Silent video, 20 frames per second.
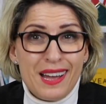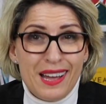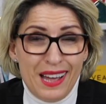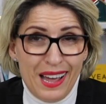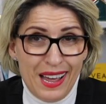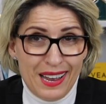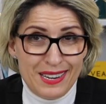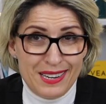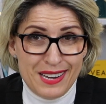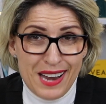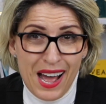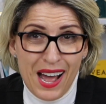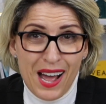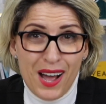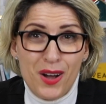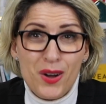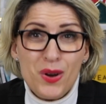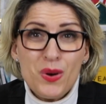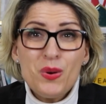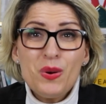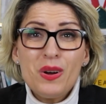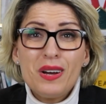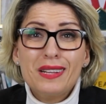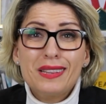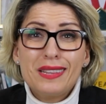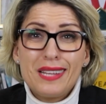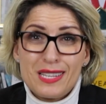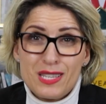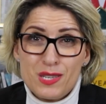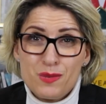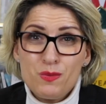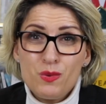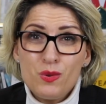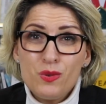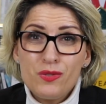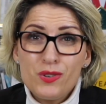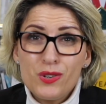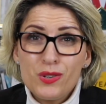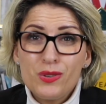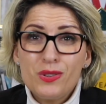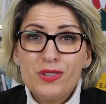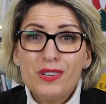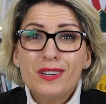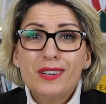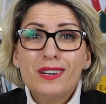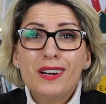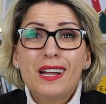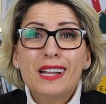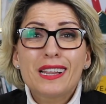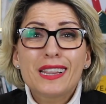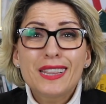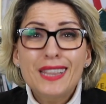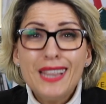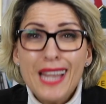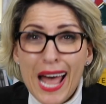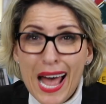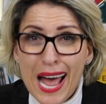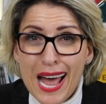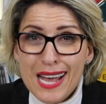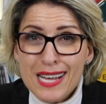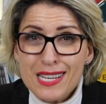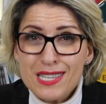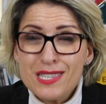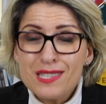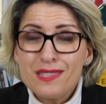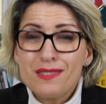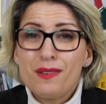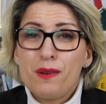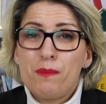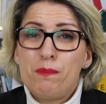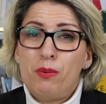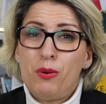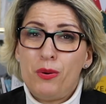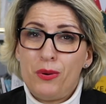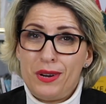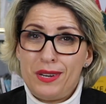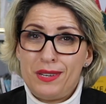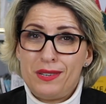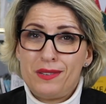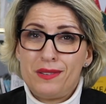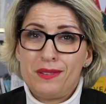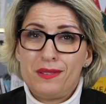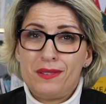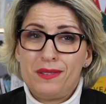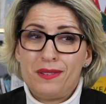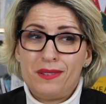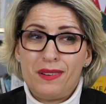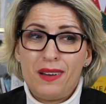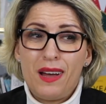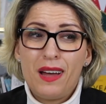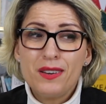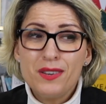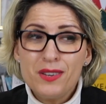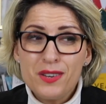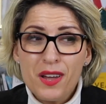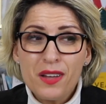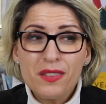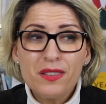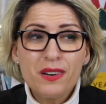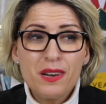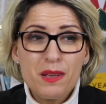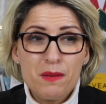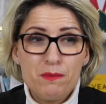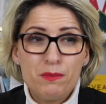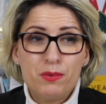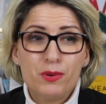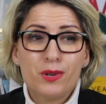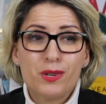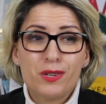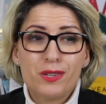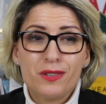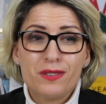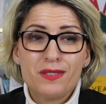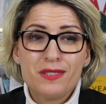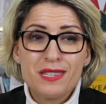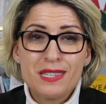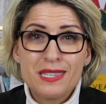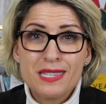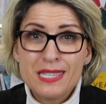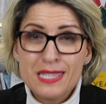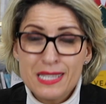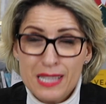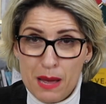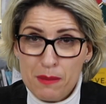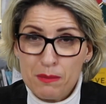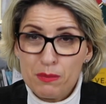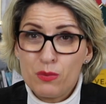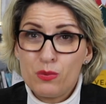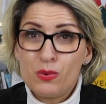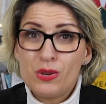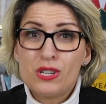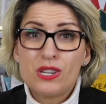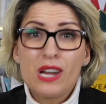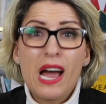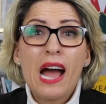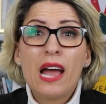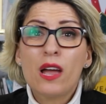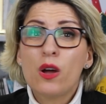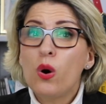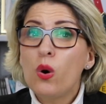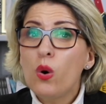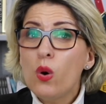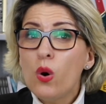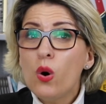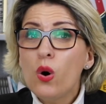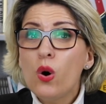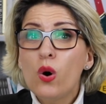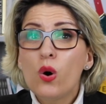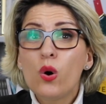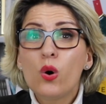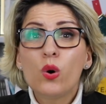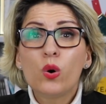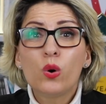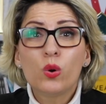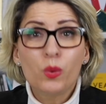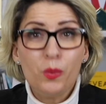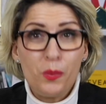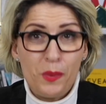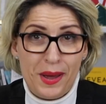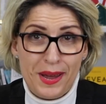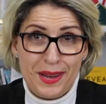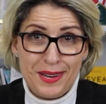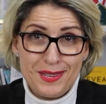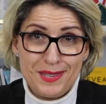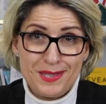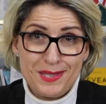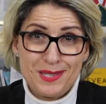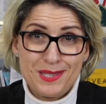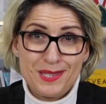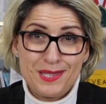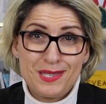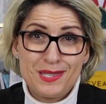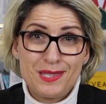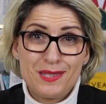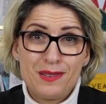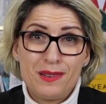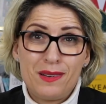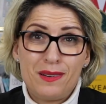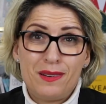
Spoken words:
And now let's move to the last point. Another important step, which I always